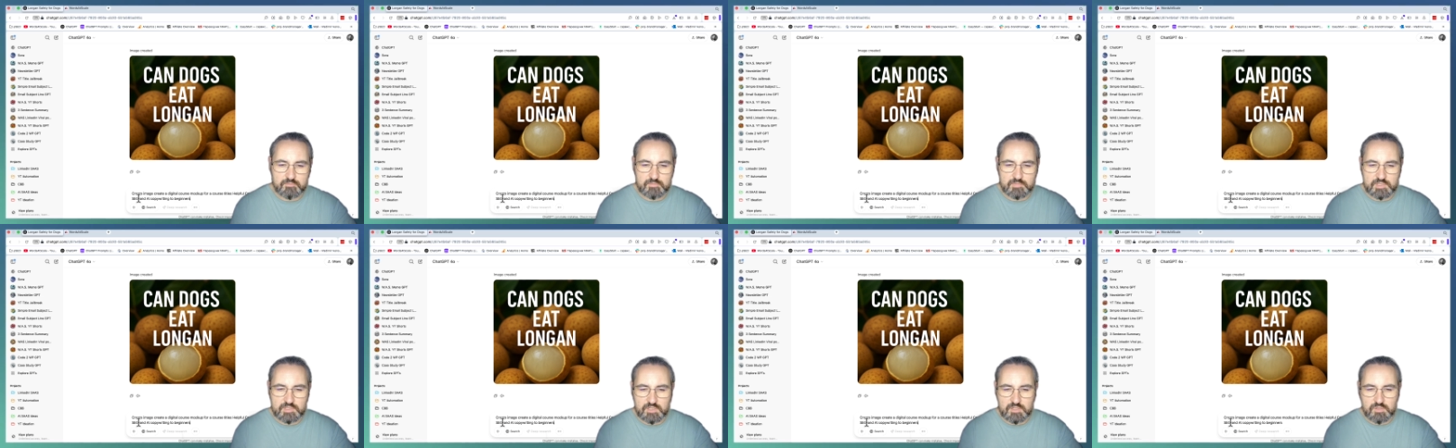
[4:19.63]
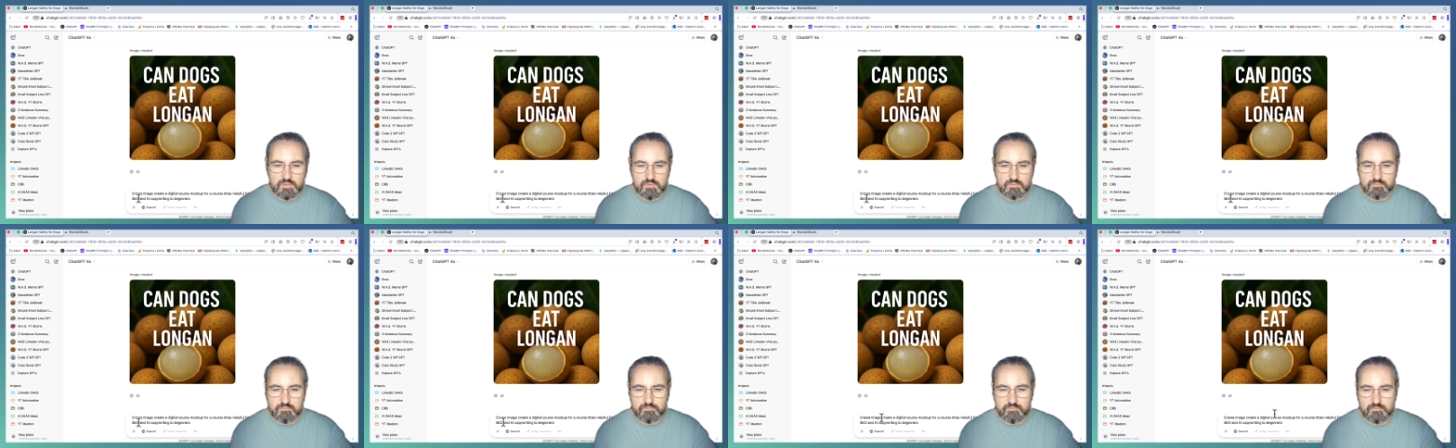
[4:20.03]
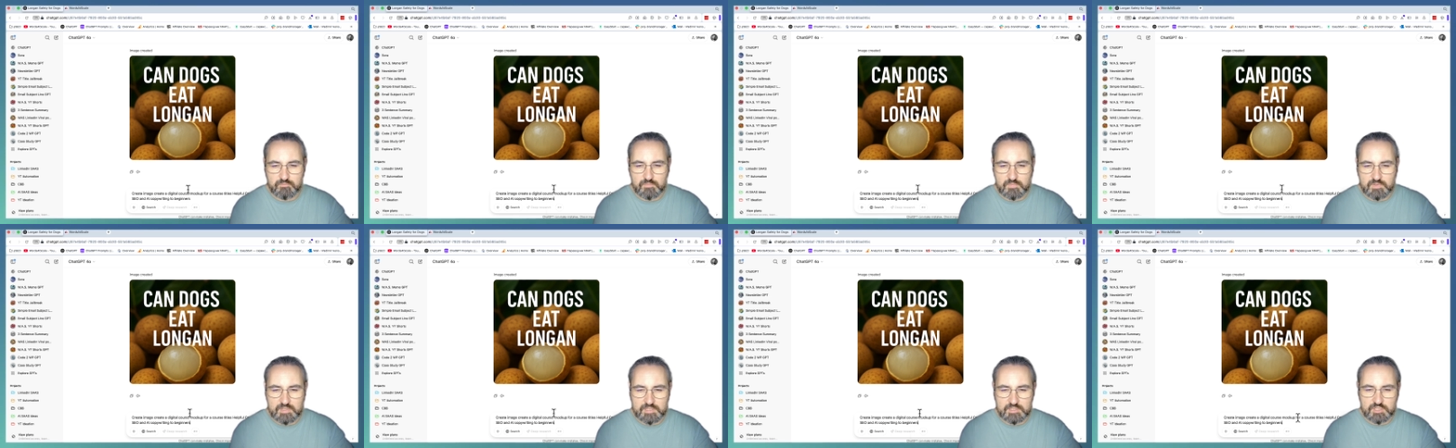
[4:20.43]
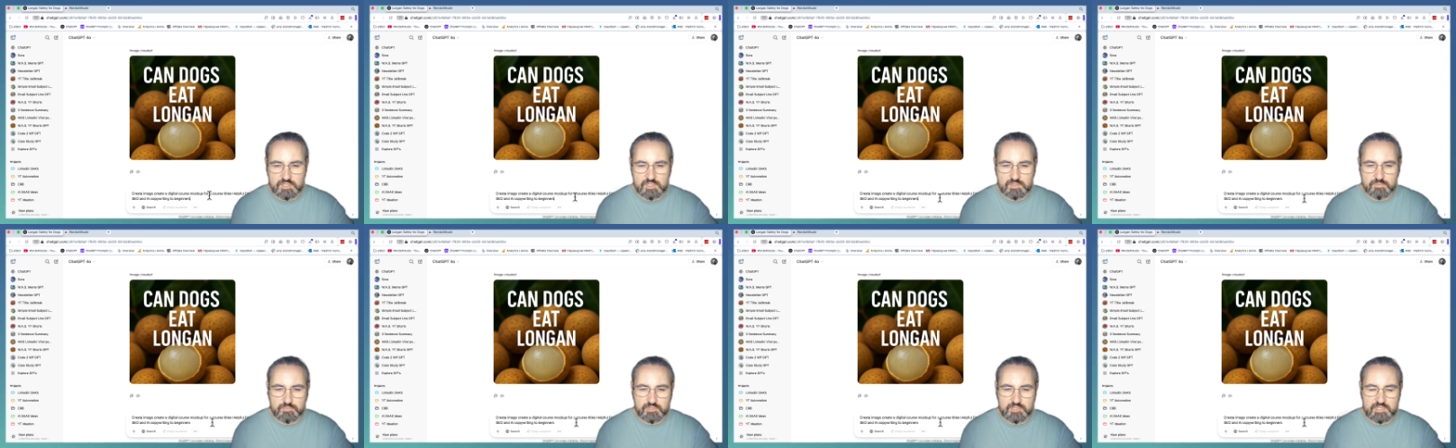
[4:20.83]
So let's
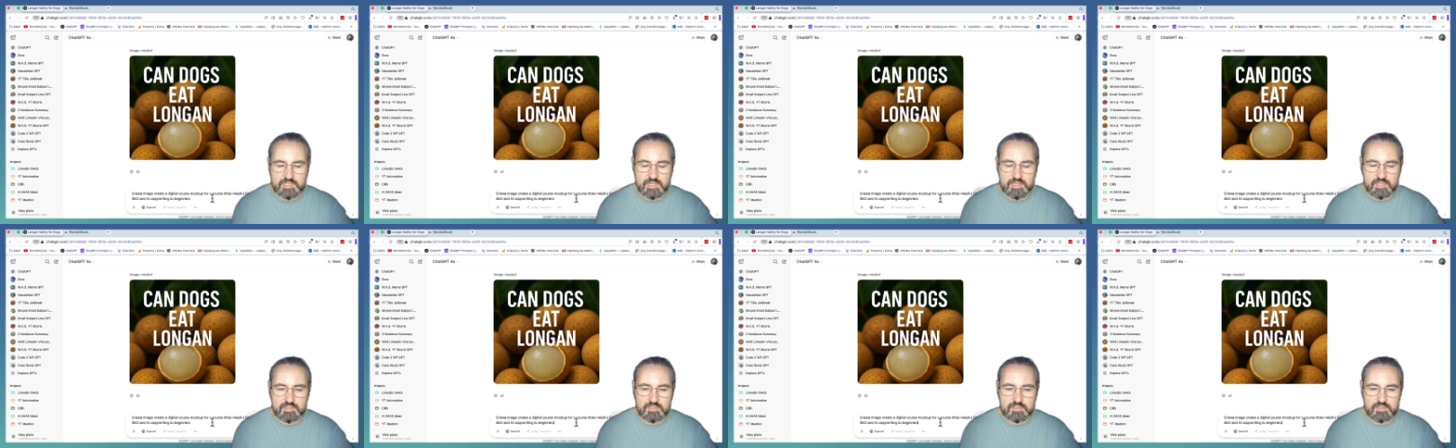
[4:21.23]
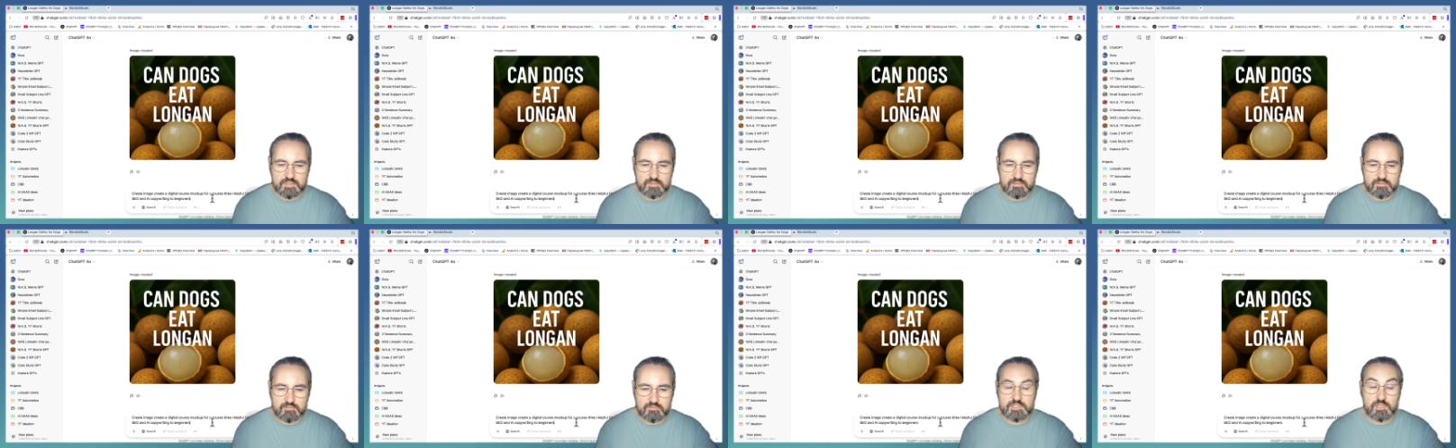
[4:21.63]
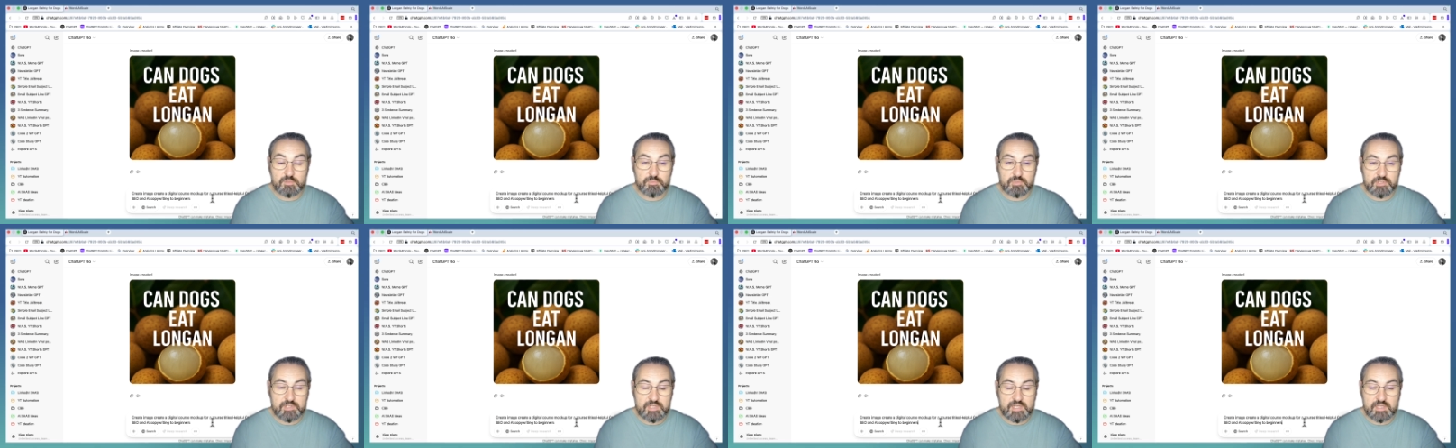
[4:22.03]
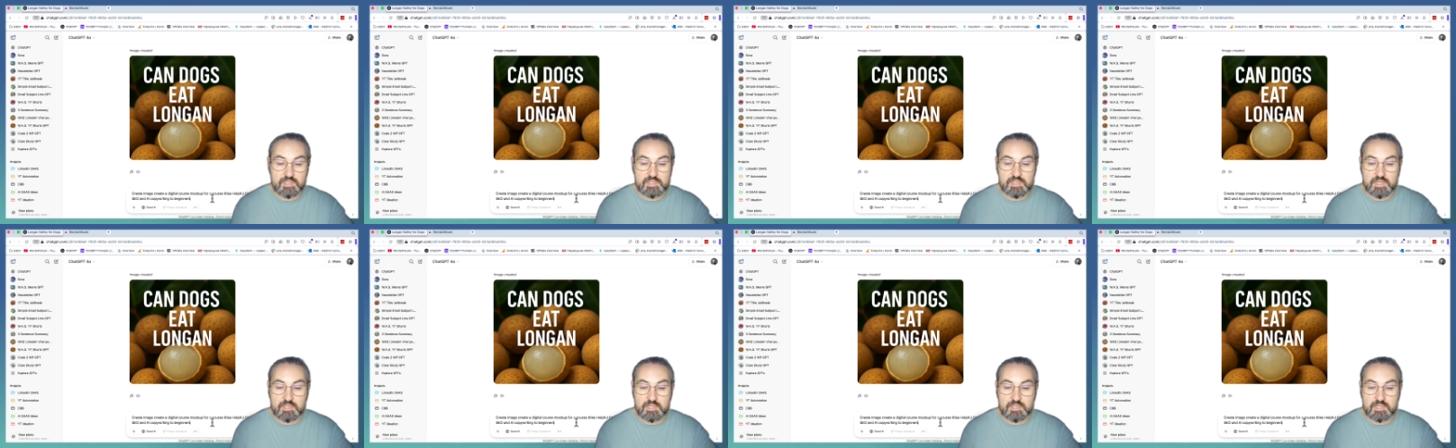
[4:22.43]
not pretend,